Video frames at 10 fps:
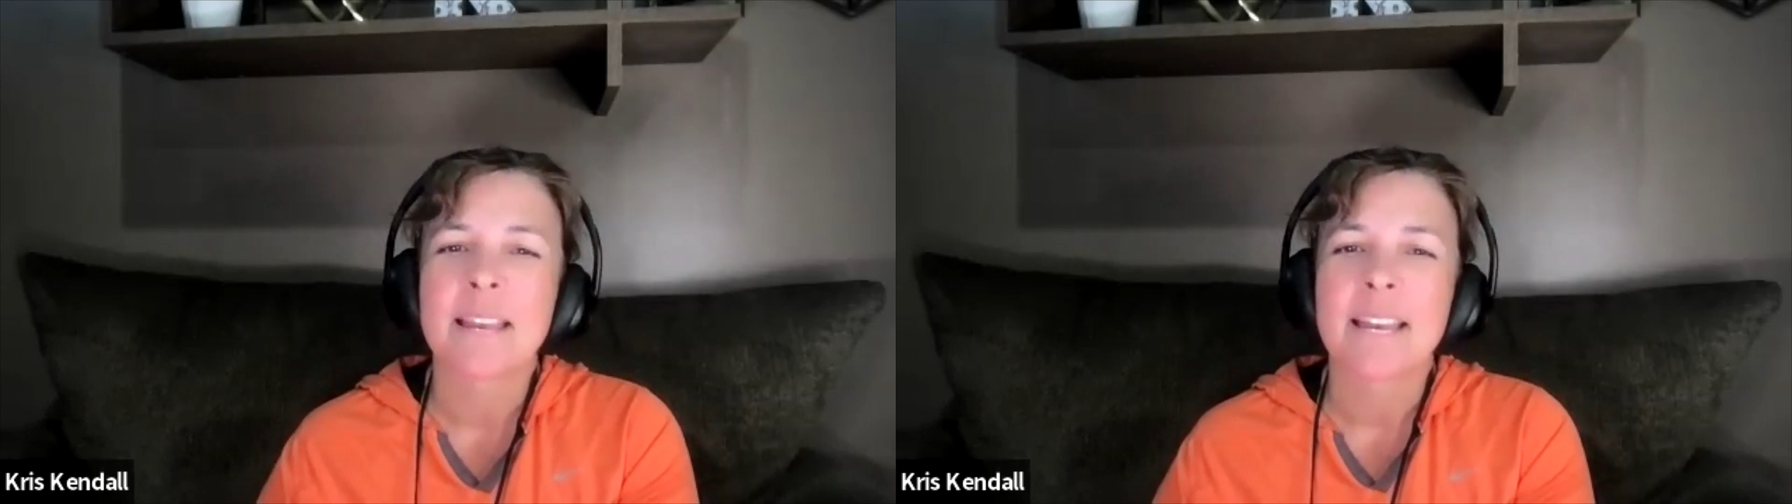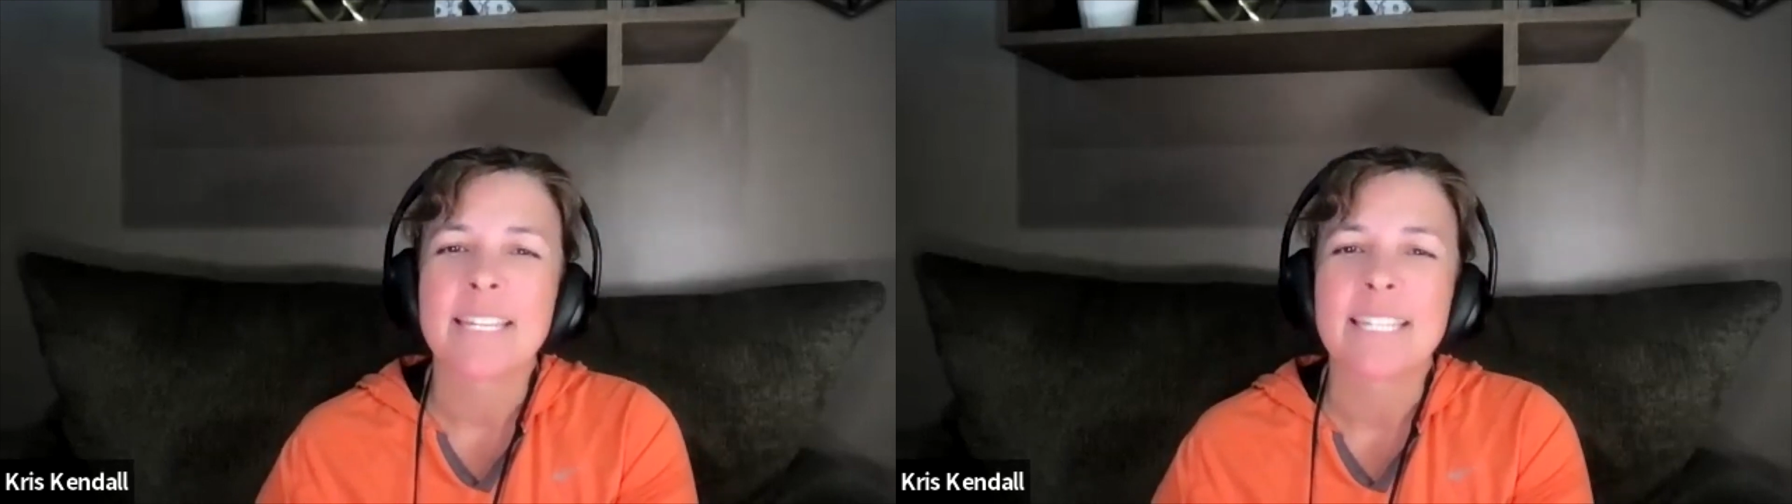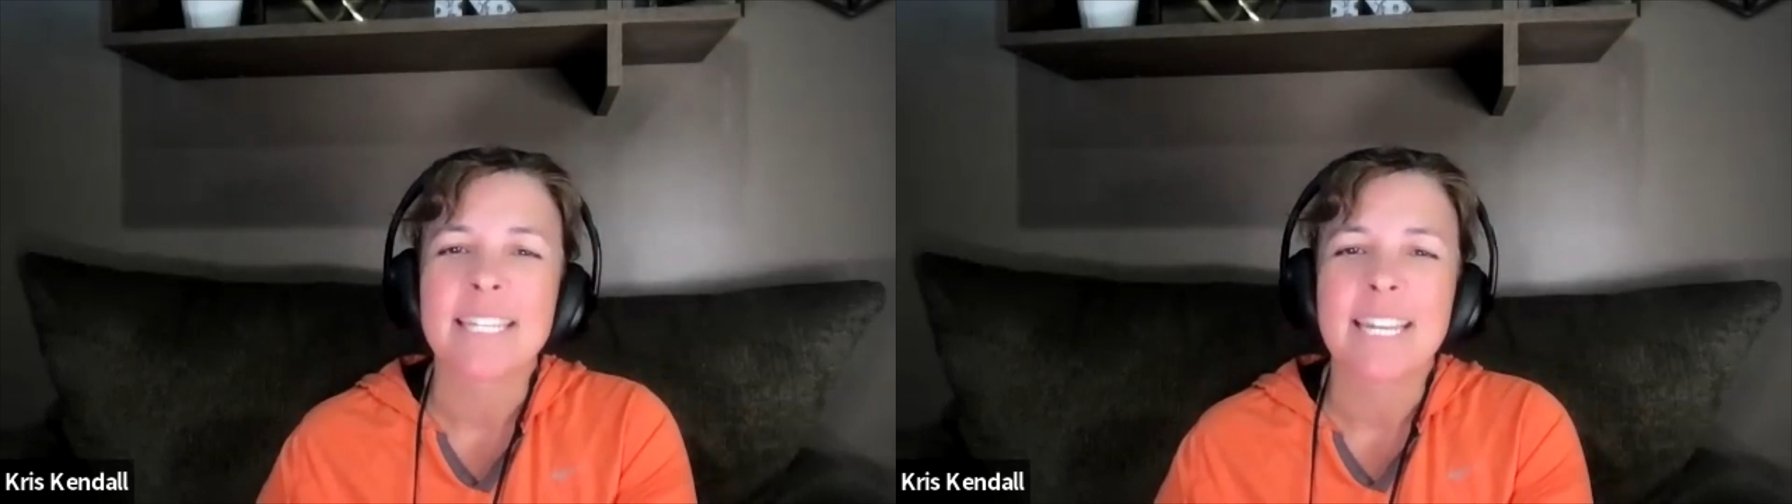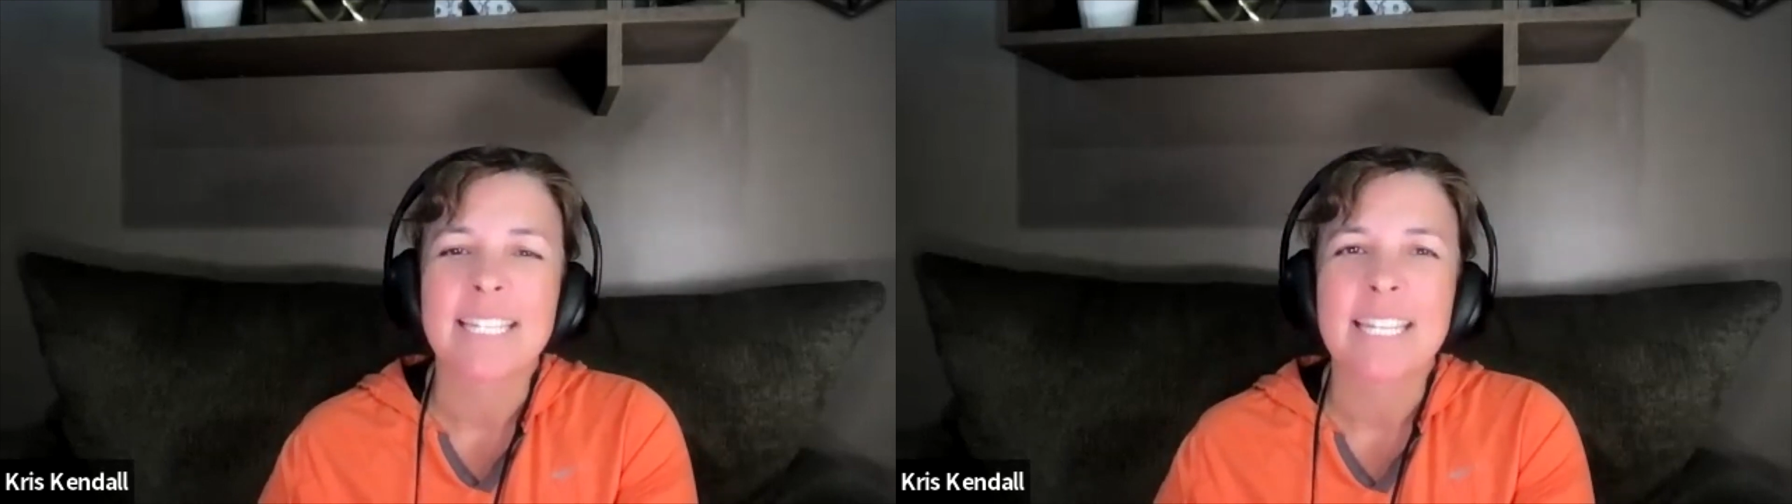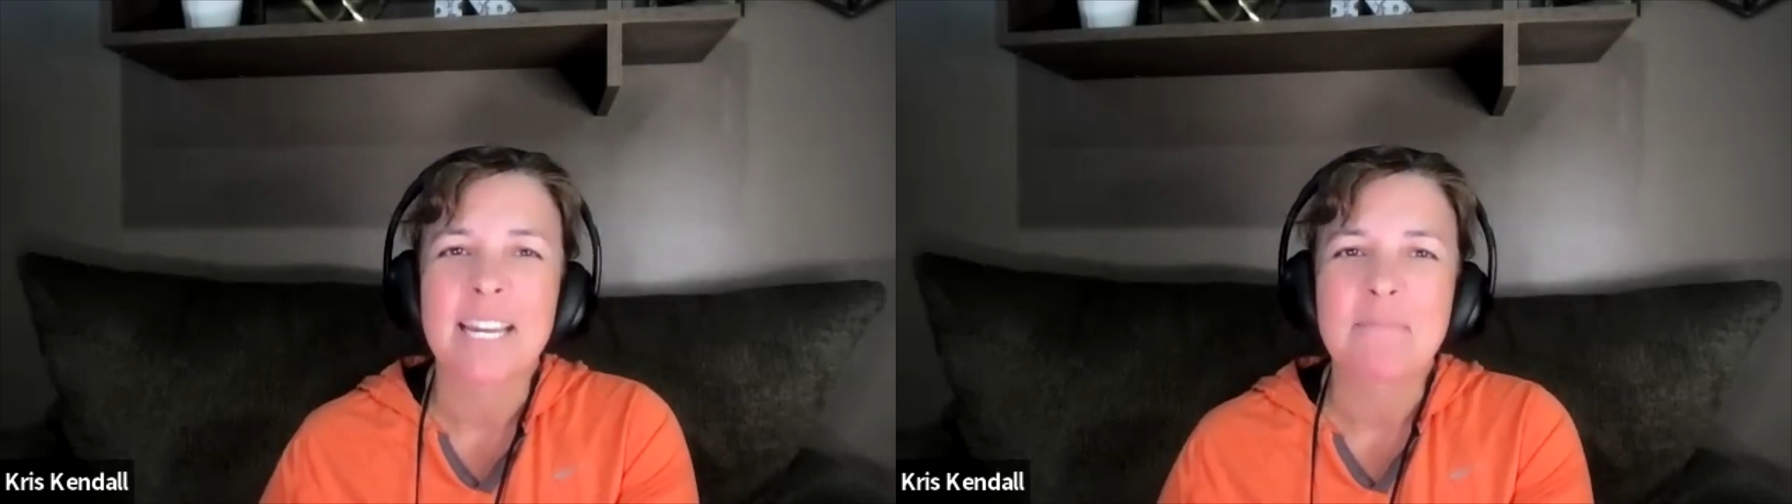Until next
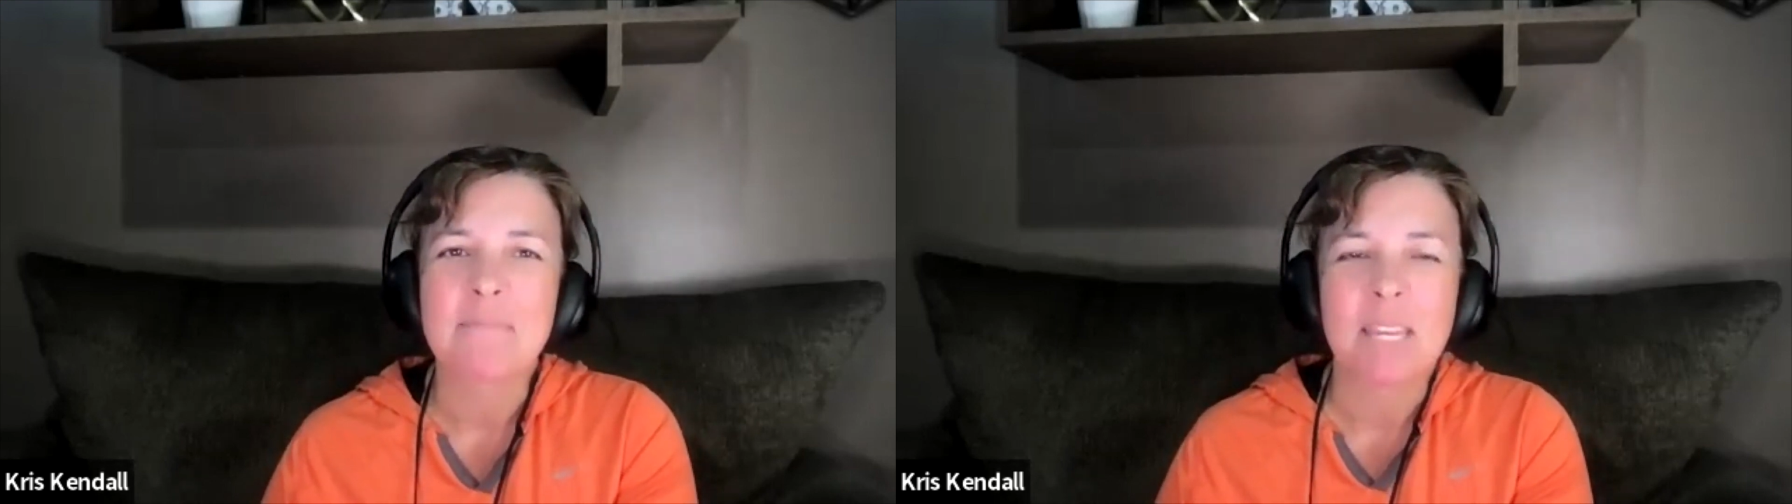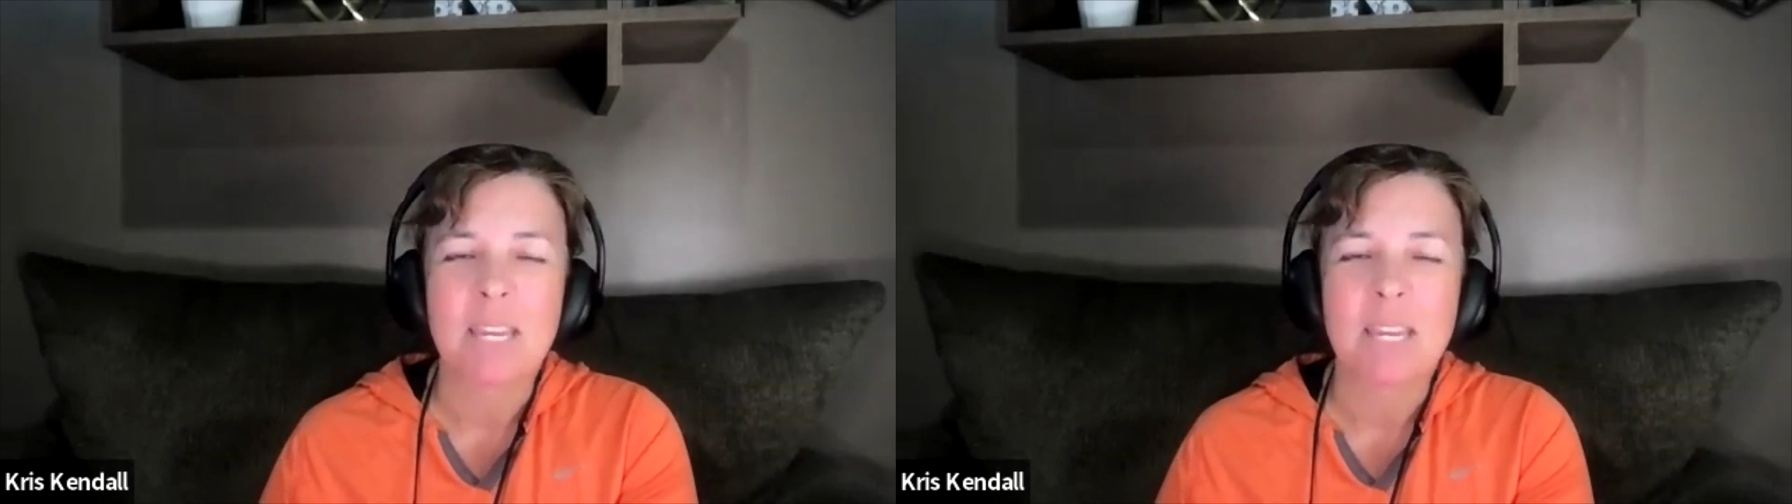time,